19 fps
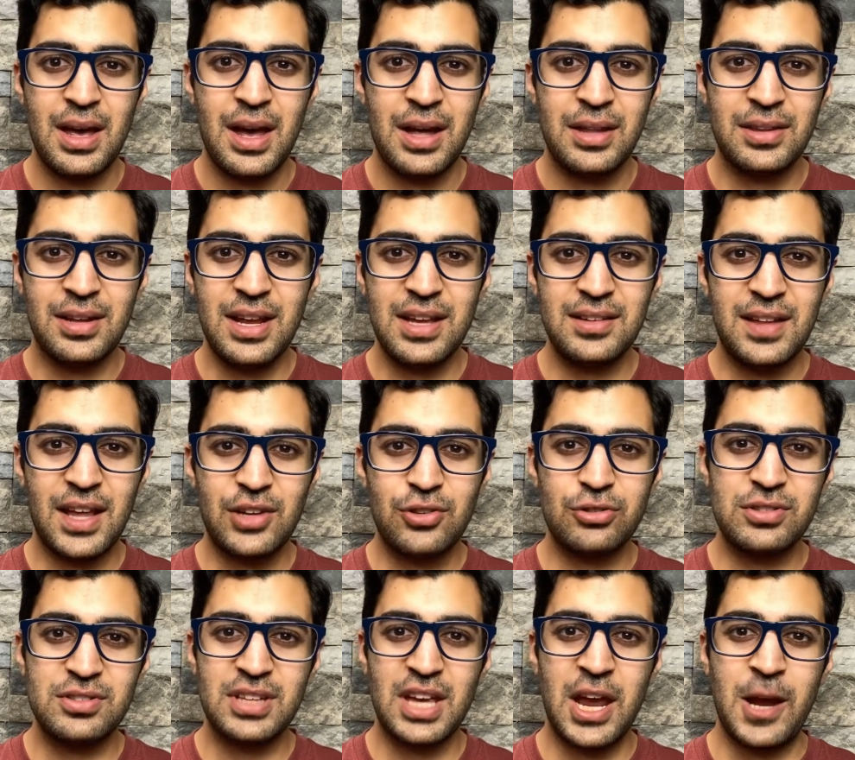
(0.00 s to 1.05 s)
Today's lecture
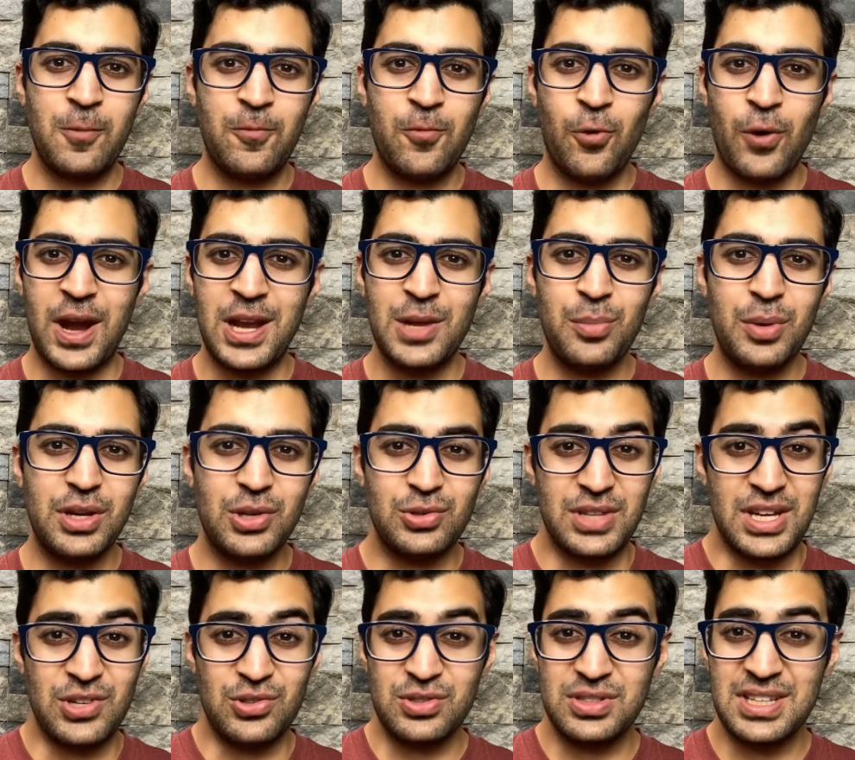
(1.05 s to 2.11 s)
is aimed for anybody who's
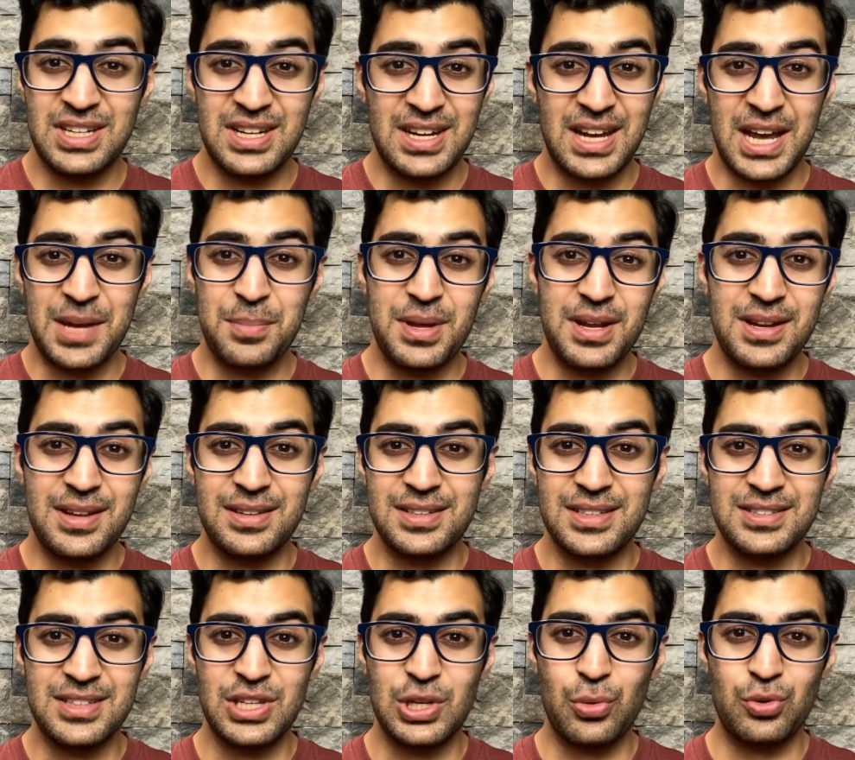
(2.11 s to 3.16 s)
interested in diabetes. Let's
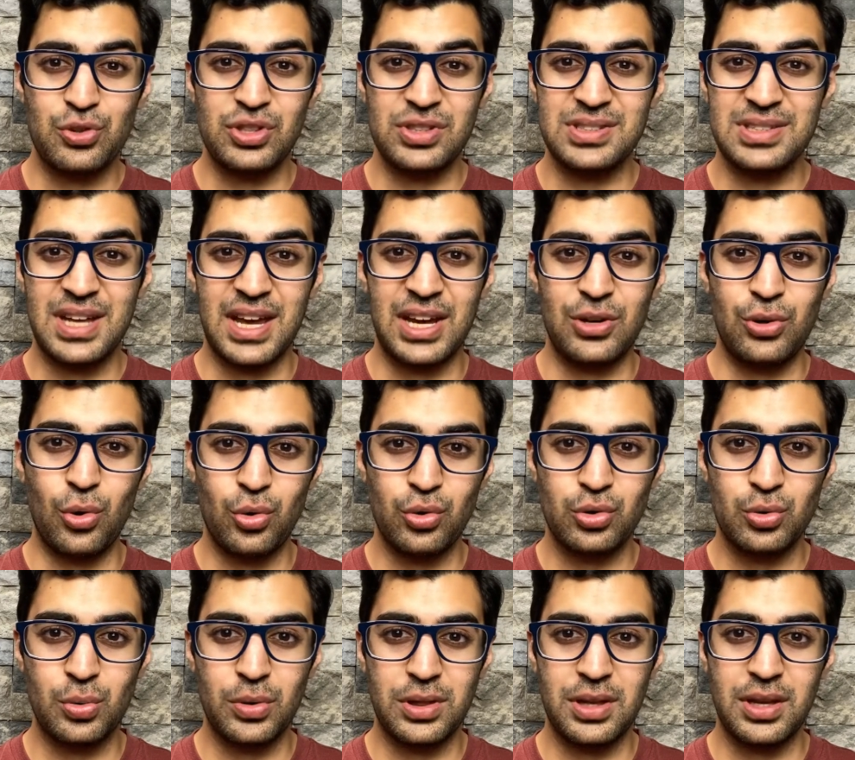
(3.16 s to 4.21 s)
say you were just diagnosed
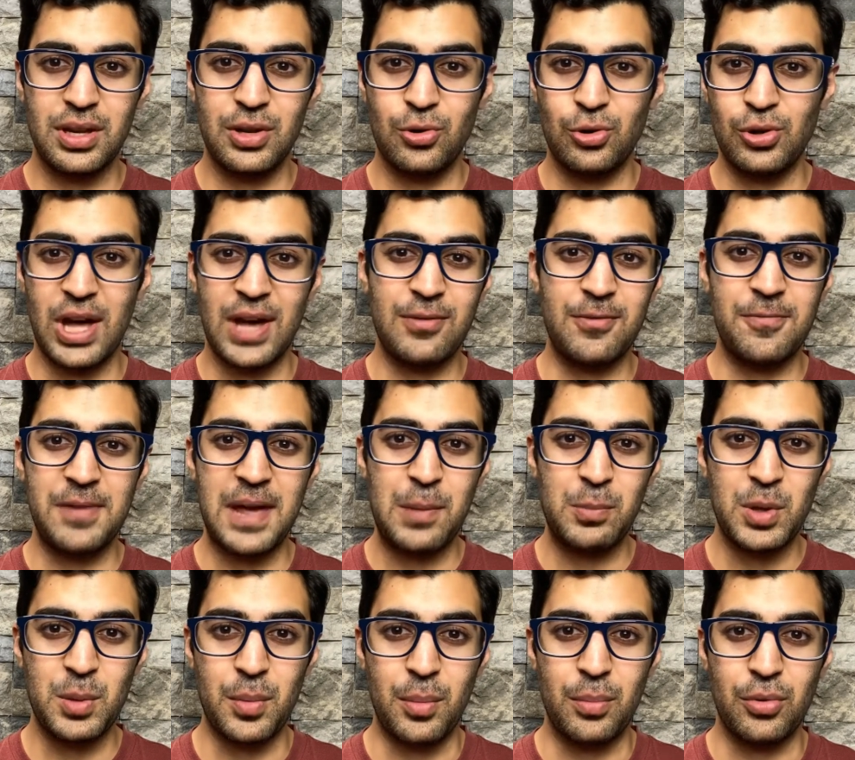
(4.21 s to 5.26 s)
with it, or you have a
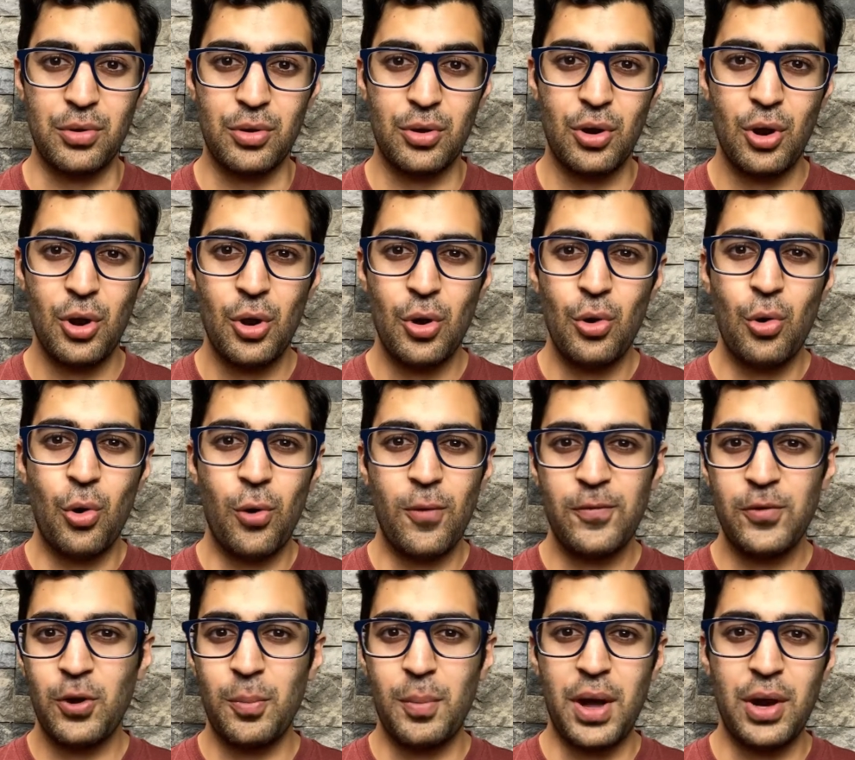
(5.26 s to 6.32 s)
family member, or if
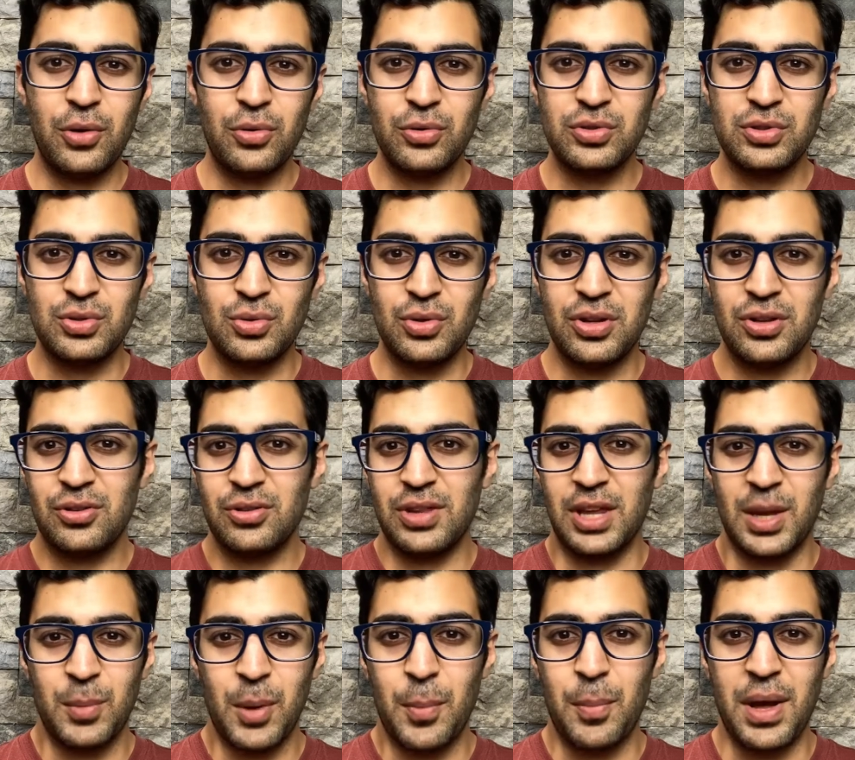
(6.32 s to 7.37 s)
you're a medical student, you're thinking
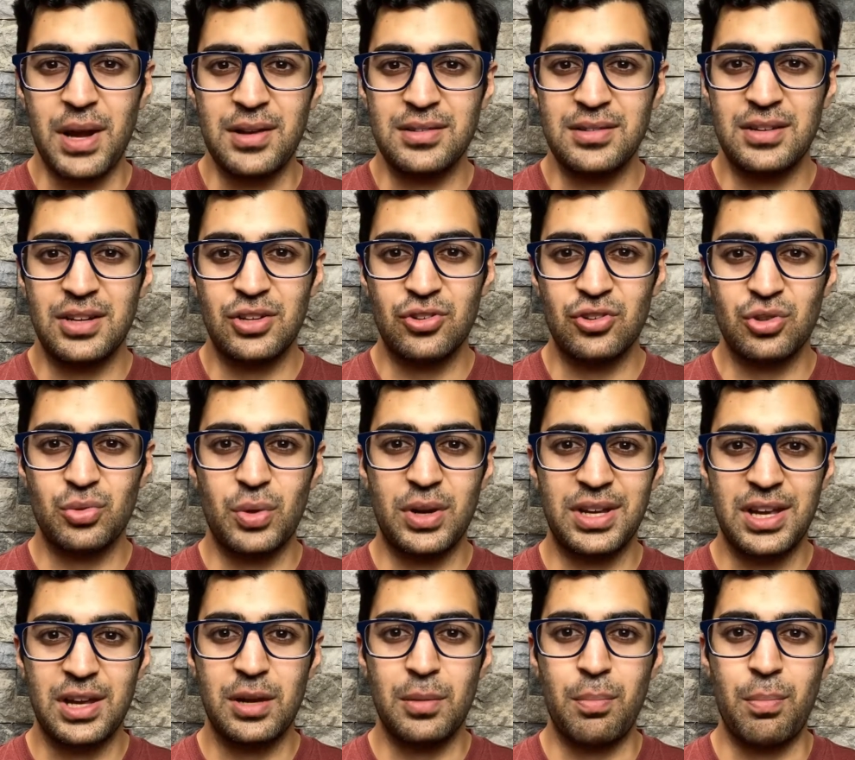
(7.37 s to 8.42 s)
about medicine and you just want to
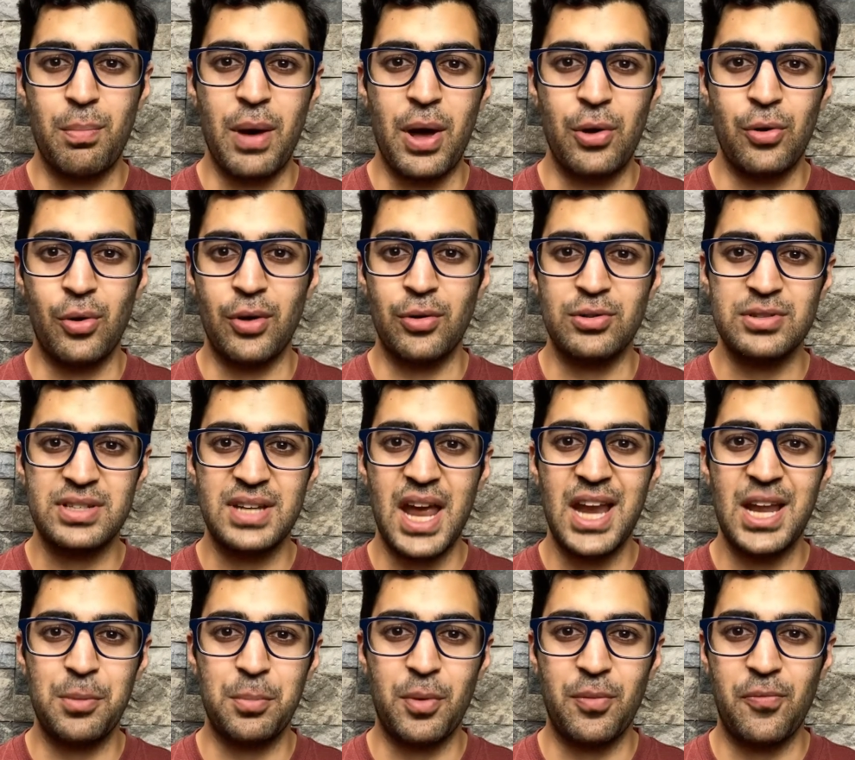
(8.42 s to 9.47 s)
get a better
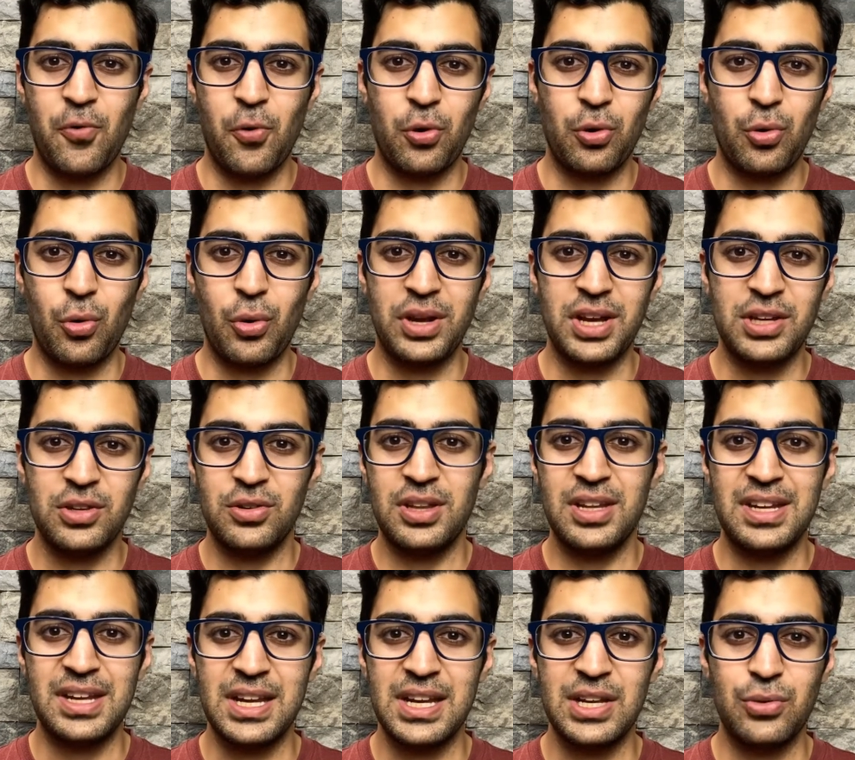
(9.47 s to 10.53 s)
understanding before going into the
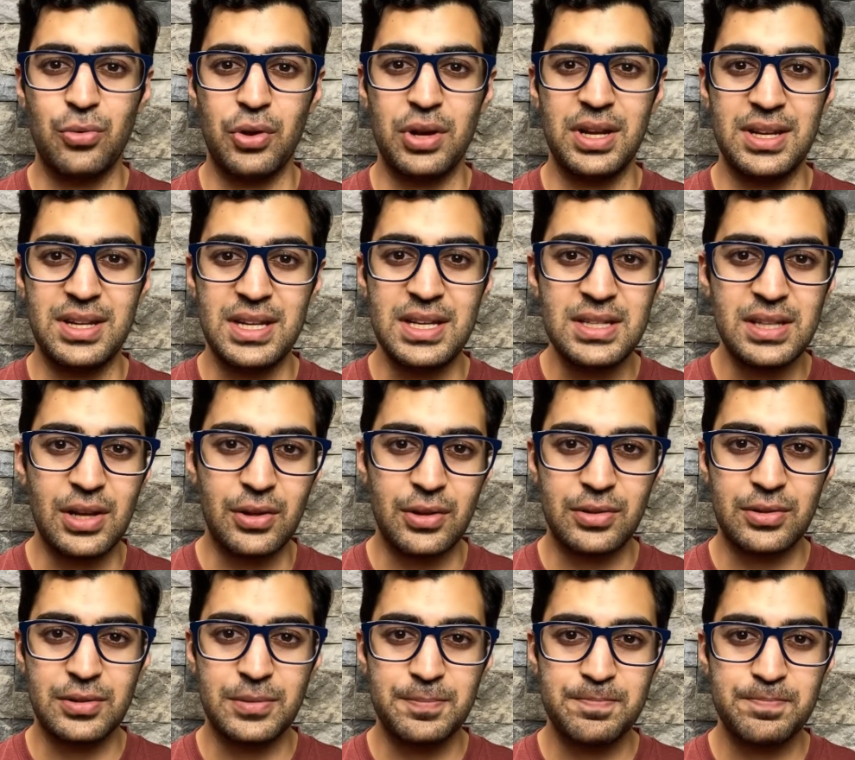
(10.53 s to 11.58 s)
nitty-gritty
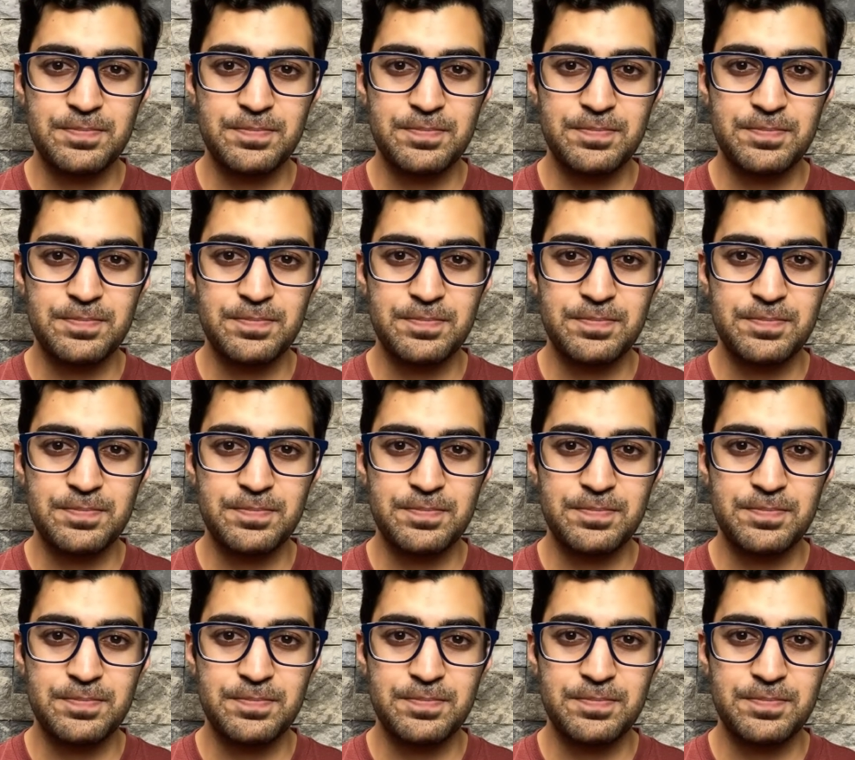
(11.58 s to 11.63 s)
details.